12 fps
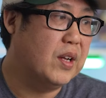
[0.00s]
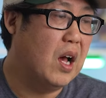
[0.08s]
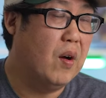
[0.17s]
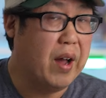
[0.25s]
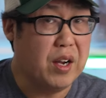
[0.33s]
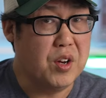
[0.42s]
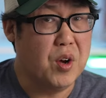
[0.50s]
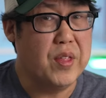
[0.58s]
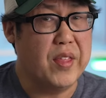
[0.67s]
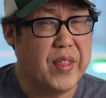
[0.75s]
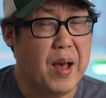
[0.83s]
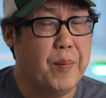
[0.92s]
Now, I know
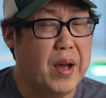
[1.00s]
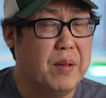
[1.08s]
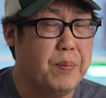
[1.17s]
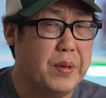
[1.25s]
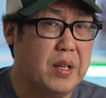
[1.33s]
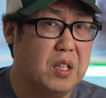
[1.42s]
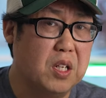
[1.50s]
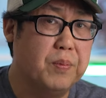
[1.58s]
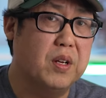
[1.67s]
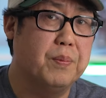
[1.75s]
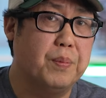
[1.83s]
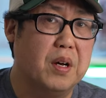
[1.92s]
that that might be a
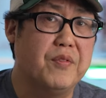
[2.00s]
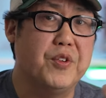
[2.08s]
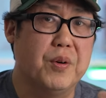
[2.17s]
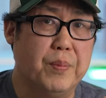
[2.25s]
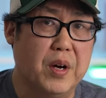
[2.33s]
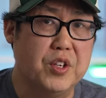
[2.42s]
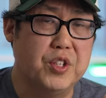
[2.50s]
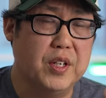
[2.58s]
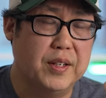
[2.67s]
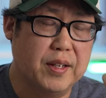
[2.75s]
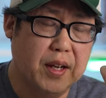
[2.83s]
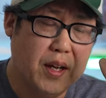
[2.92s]
little bit above your
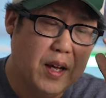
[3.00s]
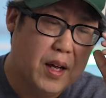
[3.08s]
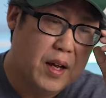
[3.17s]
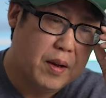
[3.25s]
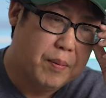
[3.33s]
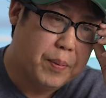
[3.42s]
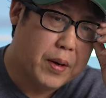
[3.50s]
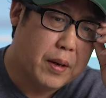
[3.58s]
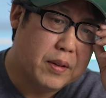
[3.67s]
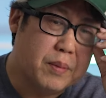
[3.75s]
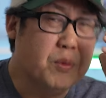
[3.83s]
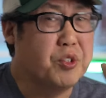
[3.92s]
budget,
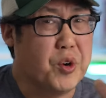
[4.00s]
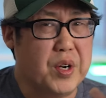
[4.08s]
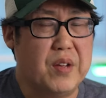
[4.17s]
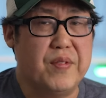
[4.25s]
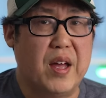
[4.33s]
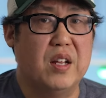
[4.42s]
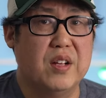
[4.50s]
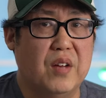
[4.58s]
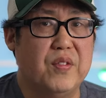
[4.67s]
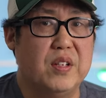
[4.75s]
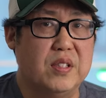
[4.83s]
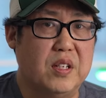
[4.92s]
but the majority of that is
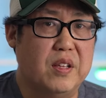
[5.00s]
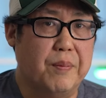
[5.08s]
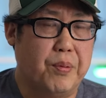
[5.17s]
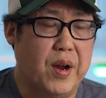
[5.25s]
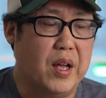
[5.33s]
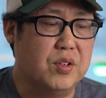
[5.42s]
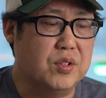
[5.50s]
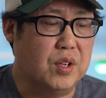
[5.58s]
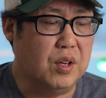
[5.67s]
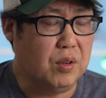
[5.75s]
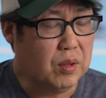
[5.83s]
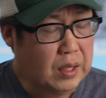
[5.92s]
obviously the press.
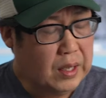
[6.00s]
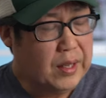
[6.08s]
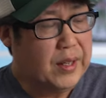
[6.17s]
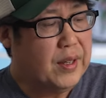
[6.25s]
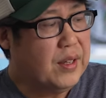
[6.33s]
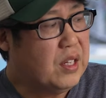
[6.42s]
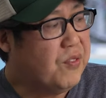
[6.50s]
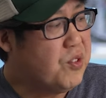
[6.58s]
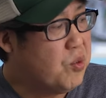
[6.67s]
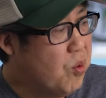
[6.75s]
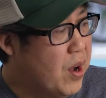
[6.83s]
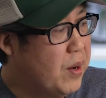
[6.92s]
So if
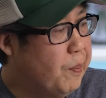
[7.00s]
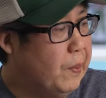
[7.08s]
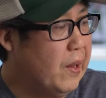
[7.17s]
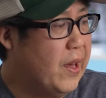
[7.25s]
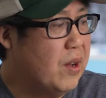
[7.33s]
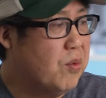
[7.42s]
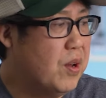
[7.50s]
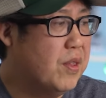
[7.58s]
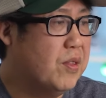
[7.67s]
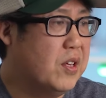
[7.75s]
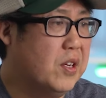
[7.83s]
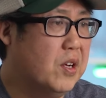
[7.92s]
you want to play
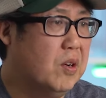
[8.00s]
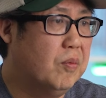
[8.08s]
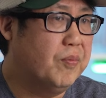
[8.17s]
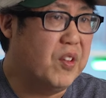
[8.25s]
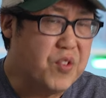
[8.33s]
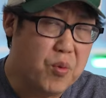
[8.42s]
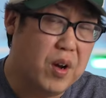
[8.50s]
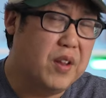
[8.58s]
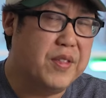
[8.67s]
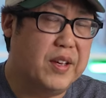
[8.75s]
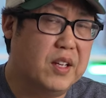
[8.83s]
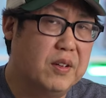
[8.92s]
with, if you
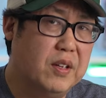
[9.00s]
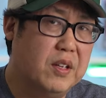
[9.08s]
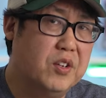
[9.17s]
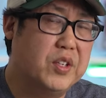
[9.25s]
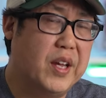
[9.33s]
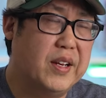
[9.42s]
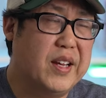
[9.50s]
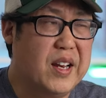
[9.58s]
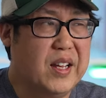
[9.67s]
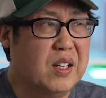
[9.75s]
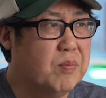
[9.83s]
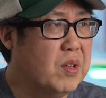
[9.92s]
want to entertain
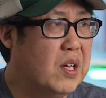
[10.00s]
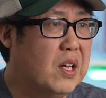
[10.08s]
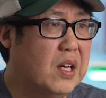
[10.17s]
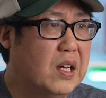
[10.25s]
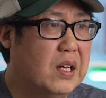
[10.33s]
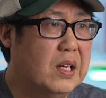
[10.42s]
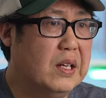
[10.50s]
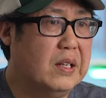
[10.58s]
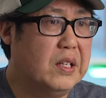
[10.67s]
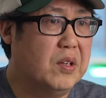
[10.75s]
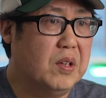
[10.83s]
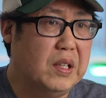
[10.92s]
getting
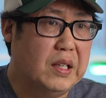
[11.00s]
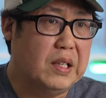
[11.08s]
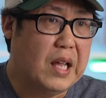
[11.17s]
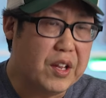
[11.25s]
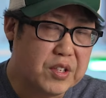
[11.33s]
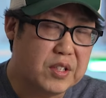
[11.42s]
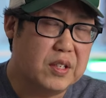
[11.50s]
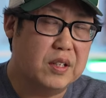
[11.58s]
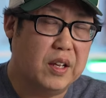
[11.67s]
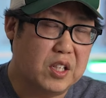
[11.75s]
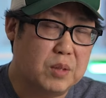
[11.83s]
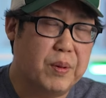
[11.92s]
a less
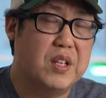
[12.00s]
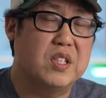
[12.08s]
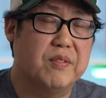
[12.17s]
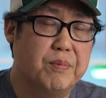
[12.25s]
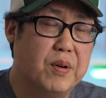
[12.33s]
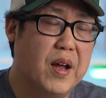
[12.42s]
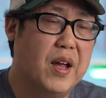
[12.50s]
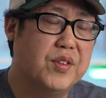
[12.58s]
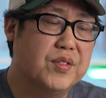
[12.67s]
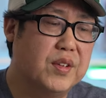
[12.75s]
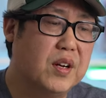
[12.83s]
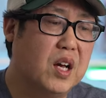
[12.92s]
expensive
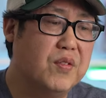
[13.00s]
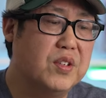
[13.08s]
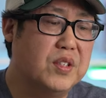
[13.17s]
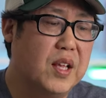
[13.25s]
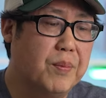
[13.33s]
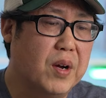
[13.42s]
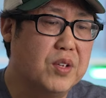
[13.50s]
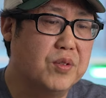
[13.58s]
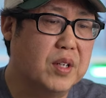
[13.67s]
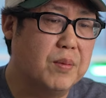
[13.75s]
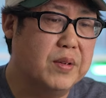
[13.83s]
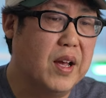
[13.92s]
press, then obviously that
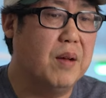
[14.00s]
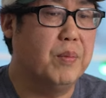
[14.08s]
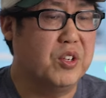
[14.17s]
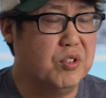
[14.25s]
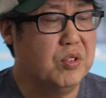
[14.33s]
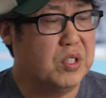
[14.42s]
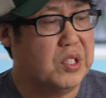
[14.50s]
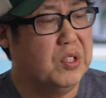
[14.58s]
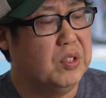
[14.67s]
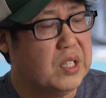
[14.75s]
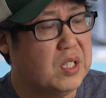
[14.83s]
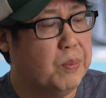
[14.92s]
price will come down. But you
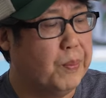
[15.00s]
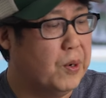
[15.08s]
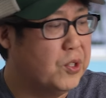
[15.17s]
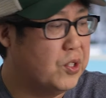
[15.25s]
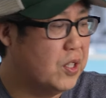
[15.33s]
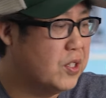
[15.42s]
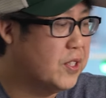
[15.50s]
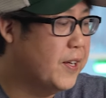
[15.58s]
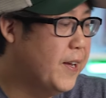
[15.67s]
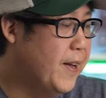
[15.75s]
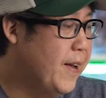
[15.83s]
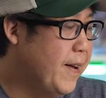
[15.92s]
still need to purchase
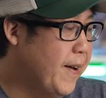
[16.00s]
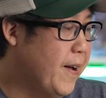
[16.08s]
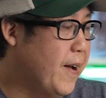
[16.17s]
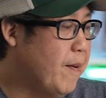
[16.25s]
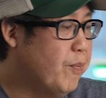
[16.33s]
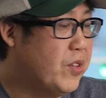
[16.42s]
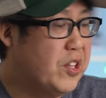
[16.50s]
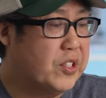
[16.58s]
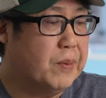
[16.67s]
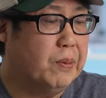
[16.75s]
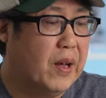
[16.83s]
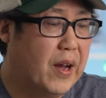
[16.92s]

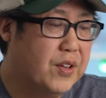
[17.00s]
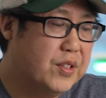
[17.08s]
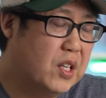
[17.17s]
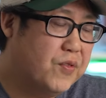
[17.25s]
these supplies.